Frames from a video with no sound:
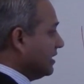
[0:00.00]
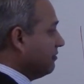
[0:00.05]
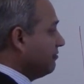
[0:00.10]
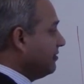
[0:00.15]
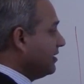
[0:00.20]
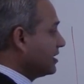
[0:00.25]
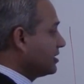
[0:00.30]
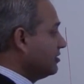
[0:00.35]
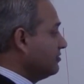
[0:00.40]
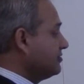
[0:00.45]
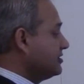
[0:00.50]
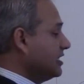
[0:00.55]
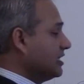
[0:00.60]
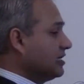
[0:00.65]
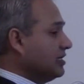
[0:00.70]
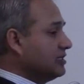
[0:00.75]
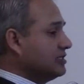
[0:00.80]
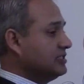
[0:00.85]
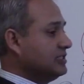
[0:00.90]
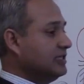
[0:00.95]
the effect of
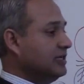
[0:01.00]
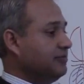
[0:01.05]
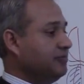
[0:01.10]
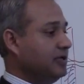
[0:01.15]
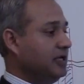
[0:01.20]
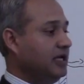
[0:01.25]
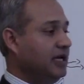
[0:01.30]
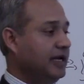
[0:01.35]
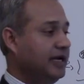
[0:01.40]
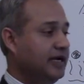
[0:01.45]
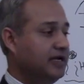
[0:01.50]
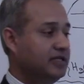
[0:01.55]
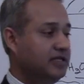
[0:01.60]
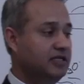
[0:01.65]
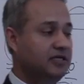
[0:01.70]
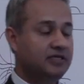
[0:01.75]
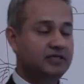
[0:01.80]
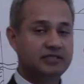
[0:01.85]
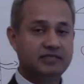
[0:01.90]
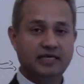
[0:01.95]
cyclic GMP and
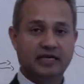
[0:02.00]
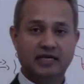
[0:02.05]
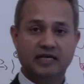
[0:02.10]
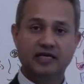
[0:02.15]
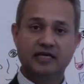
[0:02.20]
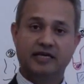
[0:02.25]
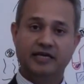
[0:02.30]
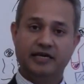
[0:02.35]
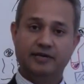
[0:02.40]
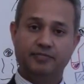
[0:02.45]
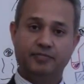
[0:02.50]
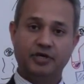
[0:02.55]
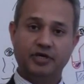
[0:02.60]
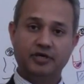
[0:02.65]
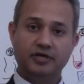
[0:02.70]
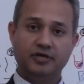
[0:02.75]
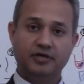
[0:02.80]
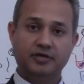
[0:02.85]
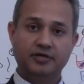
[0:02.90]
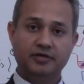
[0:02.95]
the cyclic AMP.
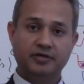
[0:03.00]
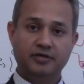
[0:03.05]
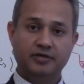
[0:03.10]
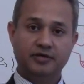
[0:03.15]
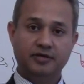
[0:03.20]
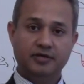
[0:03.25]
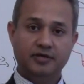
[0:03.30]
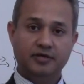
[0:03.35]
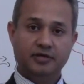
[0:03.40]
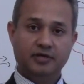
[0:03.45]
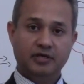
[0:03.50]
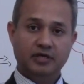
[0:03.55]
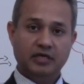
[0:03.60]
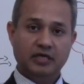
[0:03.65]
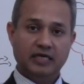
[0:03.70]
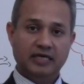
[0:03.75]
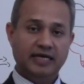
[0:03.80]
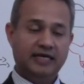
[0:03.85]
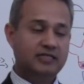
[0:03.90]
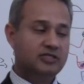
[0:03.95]

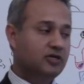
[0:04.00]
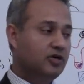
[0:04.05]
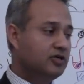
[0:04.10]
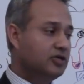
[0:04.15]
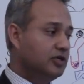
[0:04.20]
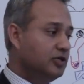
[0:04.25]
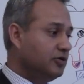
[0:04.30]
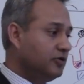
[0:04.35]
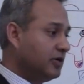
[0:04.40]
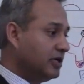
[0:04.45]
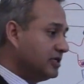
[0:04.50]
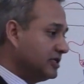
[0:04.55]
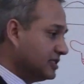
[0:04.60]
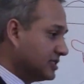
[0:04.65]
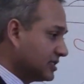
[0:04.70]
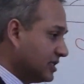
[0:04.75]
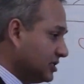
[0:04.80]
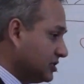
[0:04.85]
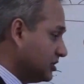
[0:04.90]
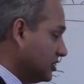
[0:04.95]
Let's continue our
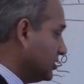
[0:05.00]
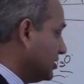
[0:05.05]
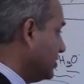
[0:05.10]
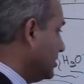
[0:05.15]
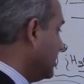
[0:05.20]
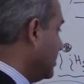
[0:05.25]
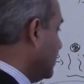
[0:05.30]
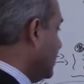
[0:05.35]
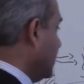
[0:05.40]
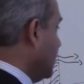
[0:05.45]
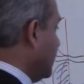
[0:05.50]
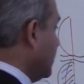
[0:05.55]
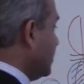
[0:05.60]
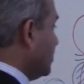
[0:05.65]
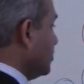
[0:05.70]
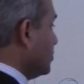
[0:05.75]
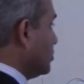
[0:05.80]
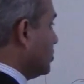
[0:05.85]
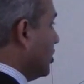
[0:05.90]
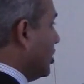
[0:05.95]
discussion
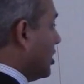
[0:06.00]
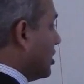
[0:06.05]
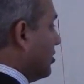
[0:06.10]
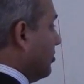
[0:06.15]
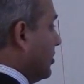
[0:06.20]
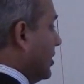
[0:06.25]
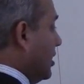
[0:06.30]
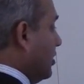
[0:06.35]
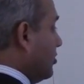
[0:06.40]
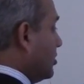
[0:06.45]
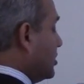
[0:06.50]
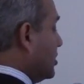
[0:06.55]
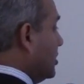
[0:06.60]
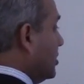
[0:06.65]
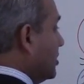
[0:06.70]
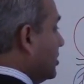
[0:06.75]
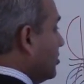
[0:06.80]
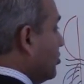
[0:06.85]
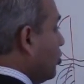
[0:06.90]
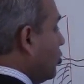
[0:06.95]
to talk about
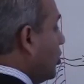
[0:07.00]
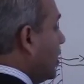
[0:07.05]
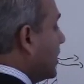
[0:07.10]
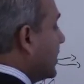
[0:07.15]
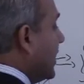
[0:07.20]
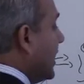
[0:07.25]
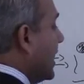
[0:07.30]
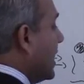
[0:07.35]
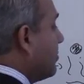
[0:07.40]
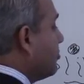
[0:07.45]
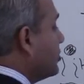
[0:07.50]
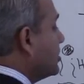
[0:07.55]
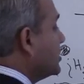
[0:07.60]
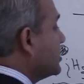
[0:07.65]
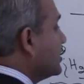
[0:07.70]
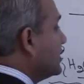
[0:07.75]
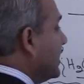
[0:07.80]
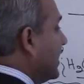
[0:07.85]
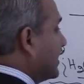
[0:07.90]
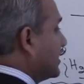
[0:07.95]
what
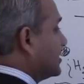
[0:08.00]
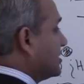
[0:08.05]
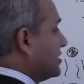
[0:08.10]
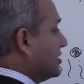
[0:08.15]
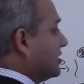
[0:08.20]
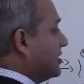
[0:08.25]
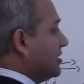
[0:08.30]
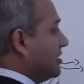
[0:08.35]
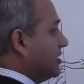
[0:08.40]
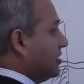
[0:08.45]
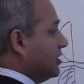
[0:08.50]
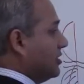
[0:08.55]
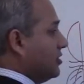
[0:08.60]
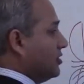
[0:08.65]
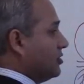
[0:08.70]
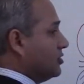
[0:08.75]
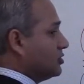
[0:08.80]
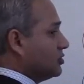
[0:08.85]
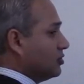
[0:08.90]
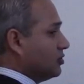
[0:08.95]
happens next.
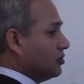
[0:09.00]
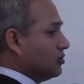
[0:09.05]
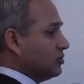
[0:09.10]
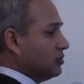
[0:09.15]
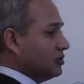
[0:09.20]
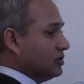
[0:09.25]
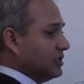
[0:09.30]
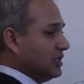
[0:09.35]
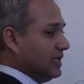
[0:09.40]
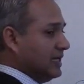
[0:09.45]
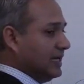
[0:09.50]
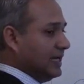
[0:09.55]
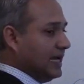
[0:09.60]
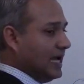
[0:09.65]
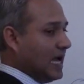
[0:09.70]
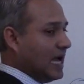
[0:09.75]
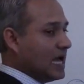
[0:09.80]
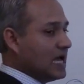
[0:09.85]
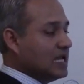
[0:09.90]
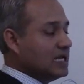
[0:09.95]
So the
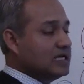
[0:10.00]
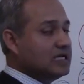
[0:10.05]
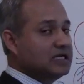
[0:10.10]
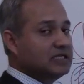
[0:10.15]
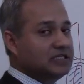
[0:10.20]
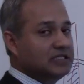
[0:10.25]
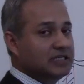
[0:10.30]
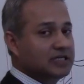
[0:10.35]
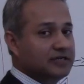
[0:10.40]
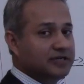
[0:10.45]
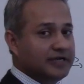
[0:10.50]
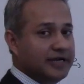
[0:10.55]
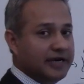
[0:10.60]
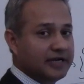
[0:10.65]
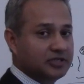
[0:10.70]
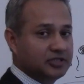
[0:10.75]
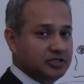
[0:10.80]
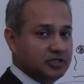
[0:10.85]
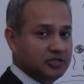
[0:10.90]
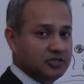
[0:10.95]
allergic
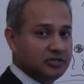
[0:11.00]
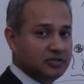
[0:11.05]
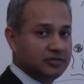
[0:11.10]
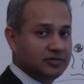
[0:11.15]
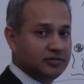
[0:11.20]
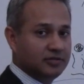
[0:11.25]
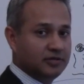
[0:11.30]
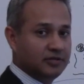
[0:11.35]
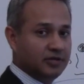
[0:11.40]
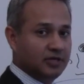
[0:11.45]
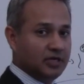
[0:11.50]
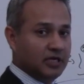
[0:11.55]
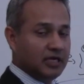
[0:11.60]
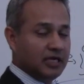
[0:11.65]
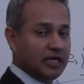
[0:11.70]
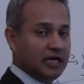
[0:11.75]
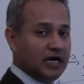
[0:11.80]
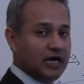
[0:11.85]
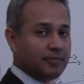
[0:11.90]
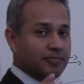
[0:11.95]
reaction
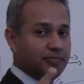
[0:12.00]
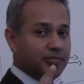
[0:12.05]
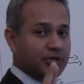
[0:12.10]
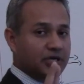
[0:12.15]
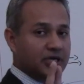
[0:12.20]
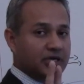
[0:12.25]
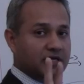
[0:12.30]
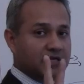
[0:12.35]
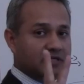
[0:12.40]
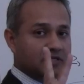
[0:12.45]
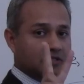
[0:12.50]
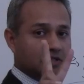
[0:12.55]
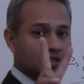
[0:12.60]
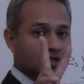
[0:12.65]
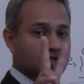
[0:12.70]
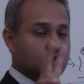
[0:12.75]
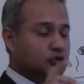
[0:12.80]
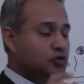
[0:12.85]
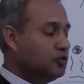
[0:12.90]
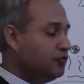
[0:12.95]
appears
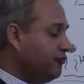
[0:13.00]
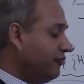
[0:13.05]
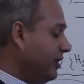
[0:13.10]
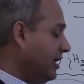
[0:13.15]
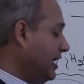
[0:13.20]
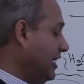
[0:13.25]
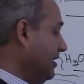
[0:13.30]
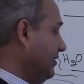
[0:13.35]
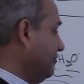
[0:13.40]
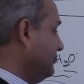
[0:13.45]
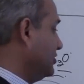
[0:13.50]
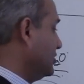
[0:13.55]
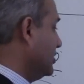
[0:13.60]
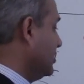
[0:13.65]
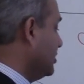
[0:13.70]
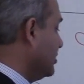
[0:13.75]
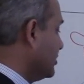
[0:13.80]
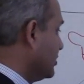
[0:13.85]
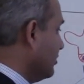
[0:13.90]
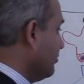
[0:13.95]
in two waves.
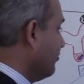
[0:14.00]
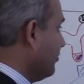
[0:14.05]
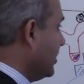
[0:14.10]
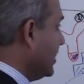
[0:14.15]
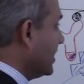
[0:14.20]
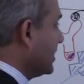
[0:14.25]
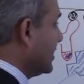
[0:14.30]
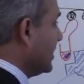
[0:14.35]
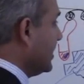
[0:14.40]
So if I